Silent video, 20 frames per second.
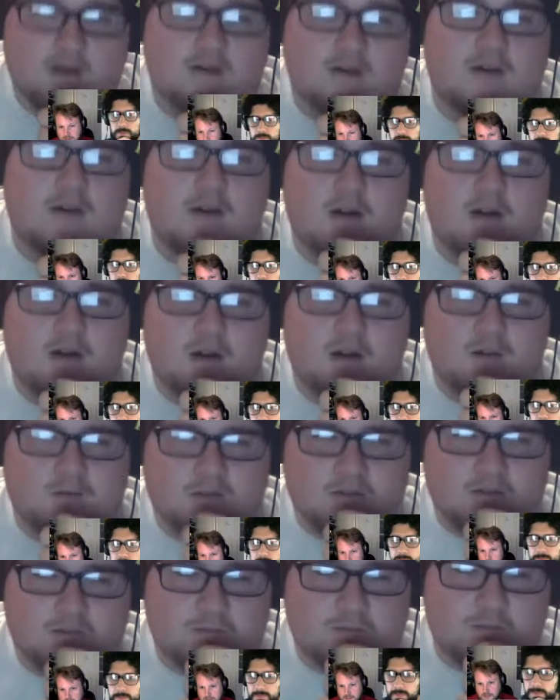Where
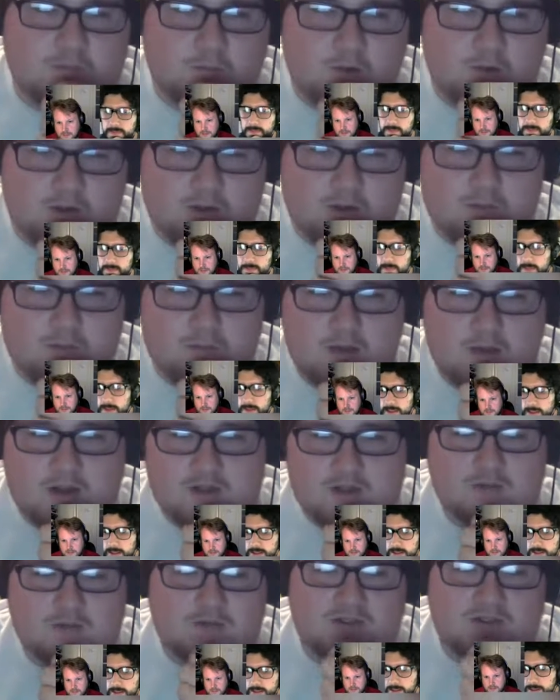one of the major ones I
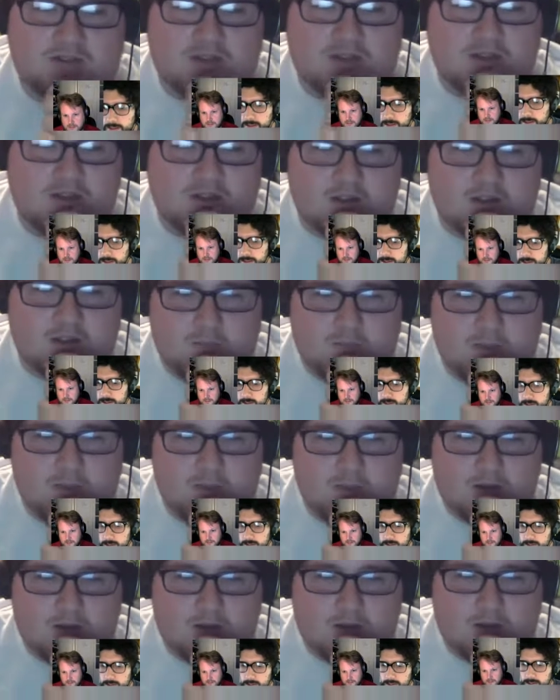think is Bay
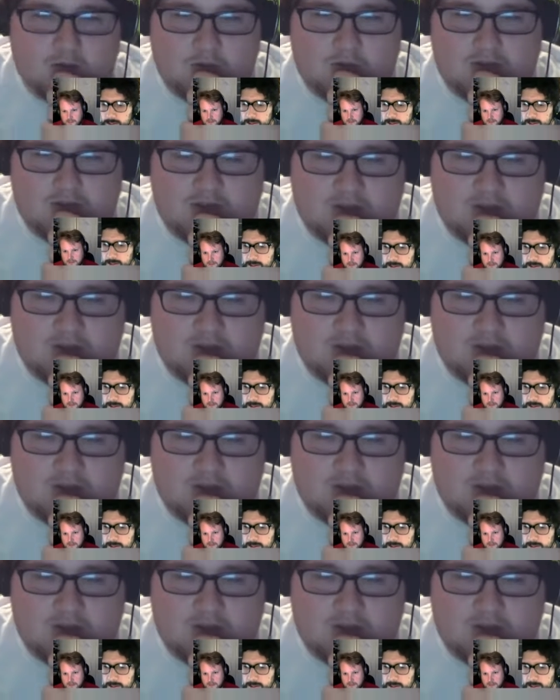Qt,